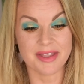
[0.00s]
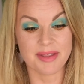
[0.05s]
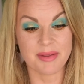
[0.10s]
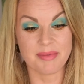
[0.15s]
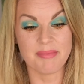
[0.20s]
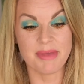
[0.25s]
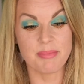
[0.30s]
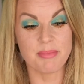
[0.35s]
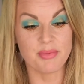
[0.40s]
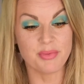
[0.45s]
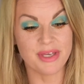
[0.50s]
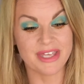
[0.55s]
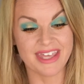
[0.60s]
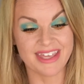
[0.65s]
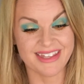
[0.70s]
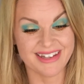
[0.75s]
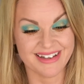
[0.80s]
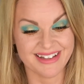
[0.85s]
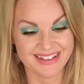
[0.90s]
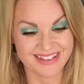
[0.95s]
maybe we
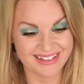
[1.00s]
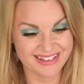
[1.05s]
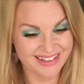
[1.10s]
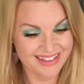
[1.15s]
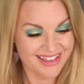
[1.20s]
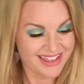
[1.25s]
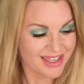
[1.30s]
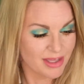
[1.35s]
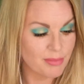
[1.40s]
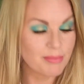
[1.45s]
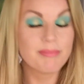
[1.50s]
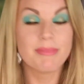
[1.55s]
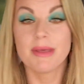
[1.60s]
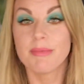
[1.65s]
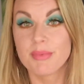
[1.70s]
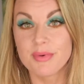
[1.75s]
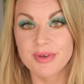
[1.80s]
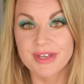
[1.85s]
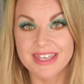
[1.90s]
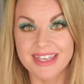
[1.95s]

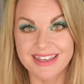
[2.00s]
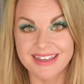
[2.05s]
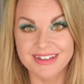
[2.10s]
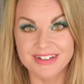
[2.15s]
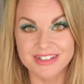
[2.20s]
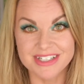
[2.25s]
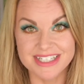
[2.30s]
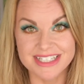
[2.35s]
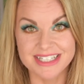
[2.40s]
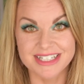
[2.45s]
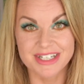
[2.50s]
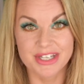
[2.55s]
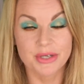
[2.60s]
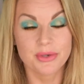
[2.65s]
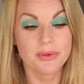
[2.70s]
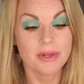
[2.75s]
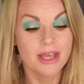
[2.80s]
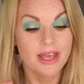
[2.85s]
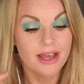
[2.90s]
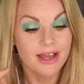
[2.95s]
can
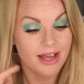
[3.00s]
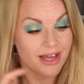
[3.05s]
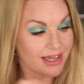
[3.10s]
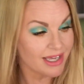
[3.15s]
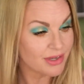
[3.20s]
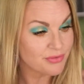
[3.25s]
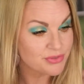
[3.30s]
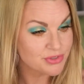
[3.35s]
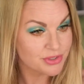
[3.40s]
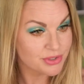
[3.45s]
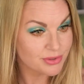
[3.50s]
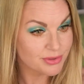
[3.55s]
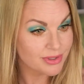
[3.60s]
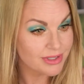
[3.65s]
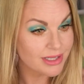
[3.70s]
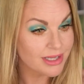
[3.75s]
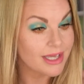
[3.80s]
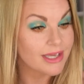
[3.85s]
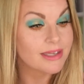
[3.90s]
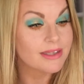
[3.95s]
continue. I have to
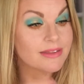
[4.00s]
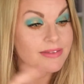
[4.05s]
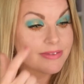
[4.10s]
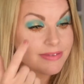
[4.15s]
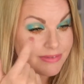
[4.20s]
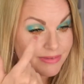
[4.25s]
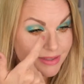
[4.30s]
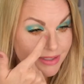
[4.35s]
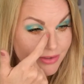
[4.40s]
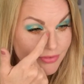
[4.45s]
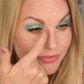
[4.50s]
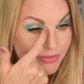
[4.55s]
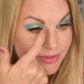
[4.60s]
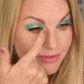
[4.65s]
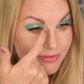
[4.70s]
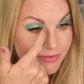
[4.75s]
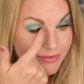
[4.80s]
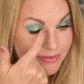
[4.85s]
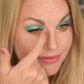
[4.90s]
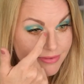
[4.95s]
like see if
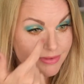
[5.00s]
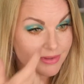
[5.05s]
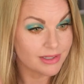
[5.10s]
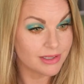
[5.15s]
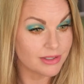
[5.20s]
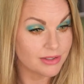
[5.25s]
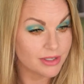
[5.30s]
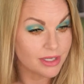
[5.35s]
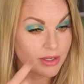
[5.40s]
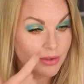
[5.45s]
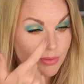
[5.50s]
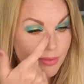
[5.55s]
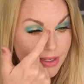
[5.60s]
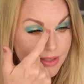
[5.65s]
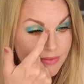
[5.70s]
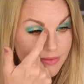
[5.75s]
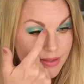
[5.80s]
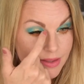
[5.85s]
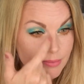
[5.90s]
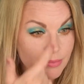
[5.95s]
this is looking
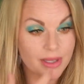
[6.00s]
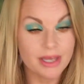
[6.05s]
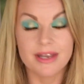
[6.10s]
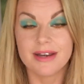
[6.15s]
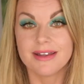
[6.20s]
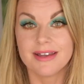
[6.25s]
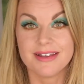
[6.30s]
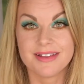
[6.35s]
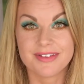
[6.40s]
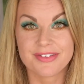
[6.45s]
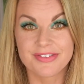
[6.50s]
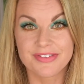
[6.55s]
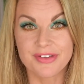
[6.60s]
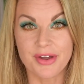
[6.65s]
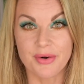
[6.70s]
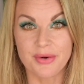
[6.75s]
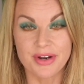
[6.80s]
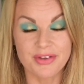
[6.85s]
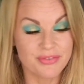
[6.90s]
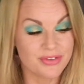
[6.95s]
crazy, but
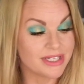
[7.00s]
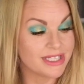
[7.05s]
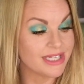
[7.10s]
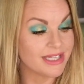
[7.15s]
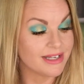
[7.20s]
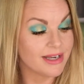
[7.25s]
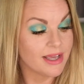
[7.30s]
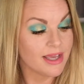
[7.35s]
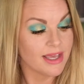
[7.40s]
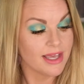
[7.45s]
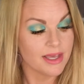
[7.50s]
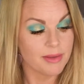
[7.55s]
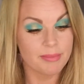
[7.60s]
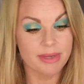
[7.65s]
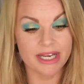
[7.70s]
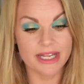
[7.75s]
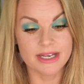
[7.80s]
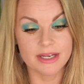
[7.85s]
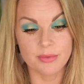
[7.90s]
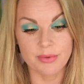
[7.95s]
sorry if it did.
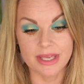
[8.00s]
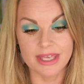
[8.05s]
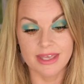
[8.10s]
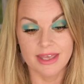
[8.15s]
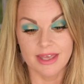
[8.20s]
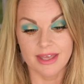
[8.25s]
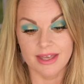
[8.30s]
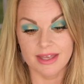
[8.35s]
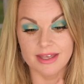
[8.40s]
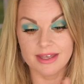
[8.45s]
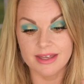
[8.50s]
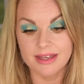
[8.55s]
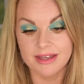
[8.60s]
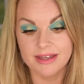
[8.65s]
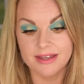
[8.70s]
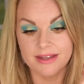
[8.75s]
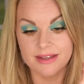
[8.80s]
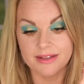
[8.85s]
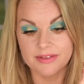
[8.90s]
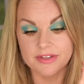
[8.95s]
But anyway,
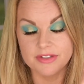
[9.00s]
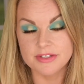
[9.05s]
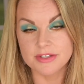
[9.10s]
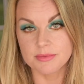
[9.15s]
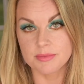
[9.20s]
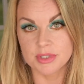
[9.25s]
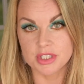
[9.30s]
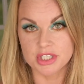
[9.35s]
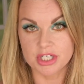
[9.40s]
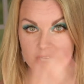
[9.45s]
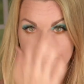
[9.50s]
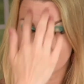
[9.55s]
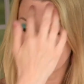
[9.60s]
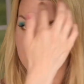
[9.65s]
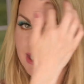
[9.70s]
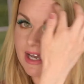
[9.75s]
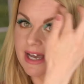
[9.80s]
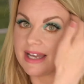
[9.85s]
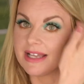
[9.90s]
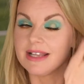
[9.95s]
the Super Shock
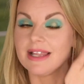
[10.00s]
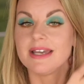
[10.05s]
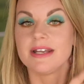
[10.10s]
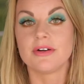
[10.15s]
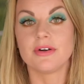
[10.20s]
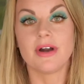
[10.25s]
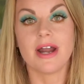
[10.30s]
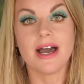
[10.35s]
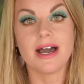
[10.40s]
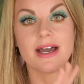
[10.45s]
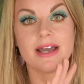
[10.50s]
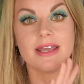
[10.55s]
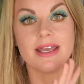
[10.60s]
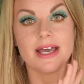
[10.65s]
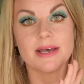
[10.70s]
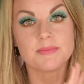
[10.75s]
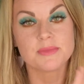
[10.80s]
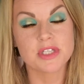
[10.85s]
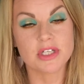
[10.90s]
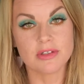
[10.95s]
highlighter, I
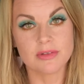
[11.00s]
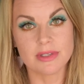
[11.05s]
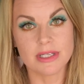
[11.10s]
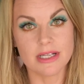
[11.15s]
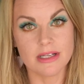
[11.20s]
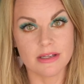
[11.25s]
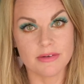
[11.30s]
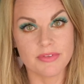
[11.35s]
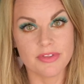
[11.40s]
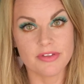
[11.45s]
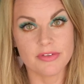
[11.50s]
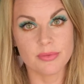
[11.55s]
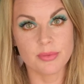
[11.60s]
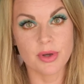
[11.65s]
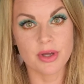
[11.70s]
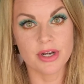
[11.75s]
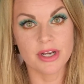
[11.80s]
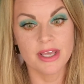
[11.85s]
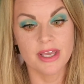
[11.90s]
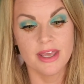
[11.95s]
absolutely love this
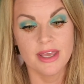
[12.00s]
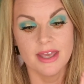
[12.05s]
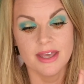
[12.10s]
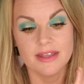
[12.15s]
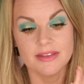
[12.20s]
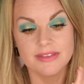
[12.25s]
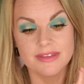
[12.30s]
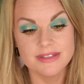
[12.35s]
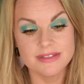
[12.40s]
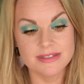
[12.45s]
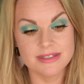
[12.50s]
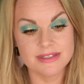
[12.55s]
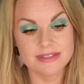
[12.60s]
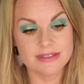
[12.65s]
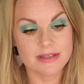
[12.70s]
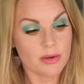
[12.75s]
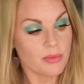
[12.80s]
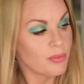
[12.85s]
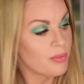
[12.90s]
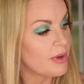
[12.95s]
one. This is
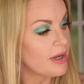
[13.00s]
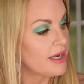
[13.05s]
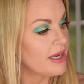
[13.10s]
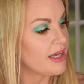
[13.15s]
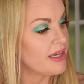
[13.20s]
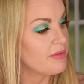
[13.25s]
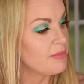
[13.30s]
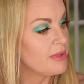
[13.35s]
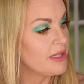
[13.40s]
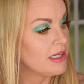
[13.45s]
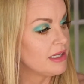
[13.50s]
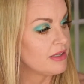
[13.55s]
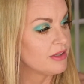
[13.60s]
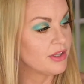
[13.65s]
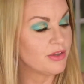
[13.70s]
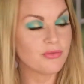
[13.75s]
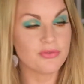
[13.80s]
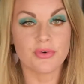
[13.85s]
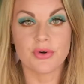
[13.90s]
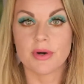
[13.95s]
what I've been
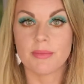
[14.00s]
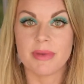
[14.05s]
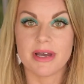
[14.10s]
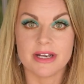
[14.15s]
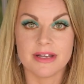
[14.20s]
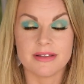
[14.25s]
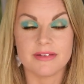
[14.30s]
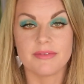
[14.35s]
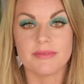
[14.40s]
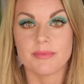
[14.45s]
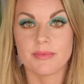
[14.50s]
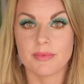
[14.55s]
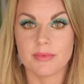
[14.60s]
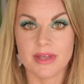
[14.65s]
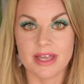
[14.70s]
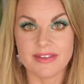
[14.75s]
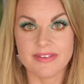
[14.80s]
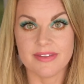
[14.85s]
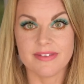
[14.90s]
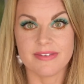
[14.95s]
looking for, but
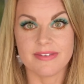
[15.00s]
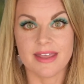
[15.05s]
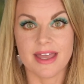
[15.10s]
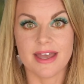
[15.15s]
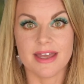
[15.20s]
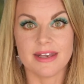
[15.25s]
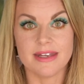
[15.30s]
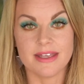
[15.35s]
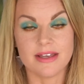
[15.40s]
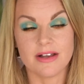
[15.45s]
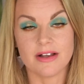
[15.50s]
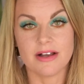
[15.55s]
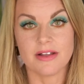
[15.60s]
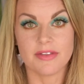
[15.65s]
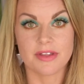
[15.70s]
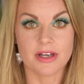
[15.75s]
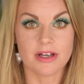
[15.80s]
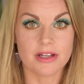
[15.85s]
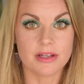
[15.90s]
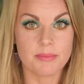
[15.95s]
as I said, on
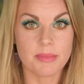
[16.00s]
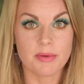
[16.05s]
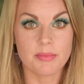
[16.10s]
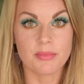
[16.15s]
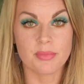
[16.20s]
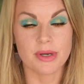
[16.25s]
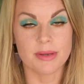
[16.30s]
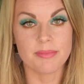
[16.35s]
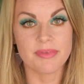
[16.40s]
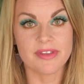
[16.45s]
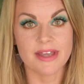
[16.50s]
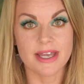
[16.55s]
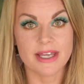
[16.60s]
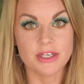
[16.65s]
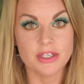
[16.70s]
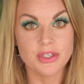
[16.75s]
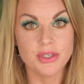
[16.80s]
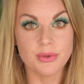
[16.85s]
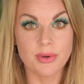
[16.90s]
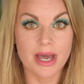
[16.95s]
the Colourpop
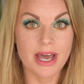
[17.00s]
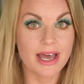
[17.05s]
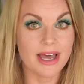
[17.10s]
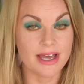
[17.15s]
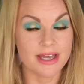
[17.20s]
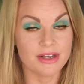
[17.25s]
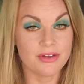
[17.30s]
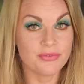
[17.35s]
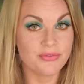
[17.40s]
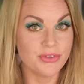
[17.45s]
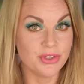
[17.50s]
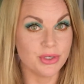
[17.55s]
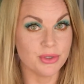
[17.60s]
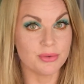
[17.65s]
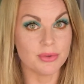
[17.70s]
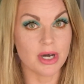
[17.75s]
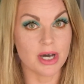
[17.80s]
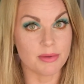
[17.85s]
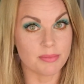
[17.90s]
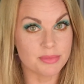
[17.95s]
website, you had a
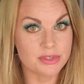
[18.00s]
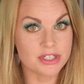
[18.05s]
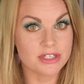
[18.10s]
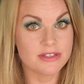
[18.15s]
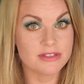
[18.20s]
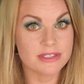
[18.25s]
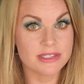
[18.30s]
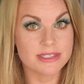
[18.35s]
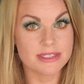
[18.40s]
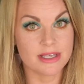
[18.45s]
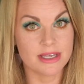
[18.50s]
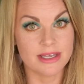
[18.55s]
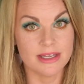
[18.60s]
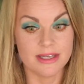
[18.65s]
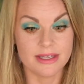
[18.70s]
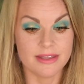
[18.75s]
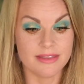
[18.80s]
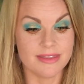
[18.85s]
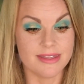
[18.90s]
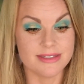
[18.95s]
few options
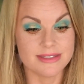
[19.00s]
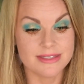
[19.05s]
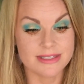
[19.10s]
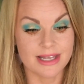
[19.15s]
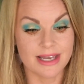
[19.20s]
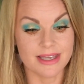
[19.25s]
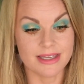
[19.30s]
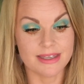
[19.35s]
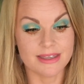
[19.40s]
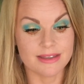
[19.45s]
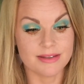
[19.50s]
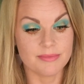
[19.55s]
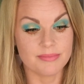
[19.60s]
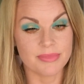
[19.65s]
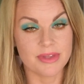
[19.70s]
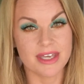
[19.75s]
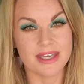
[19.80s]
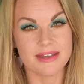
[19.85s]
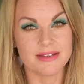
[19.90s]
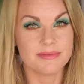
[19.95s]
in this like
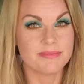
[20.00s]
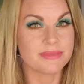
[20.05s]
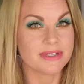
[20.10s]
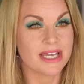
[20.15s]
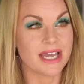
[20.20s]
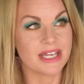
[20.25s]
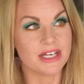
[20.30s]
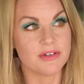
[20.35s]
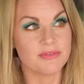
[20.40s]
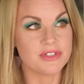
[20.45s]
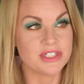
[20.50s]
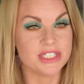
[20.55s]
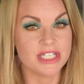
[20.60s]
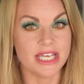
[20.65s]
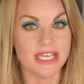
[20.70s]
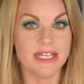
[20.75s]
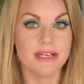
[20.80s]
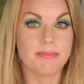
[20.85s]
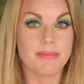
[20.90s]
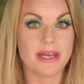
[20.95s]
kind of shade,